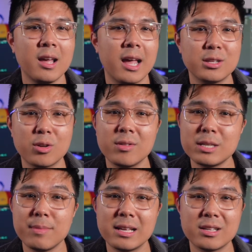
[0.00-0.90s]
and so
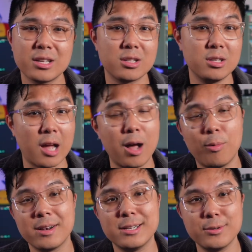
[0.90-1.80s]
this makes us not
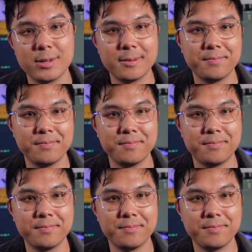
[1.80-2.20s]
want to do it.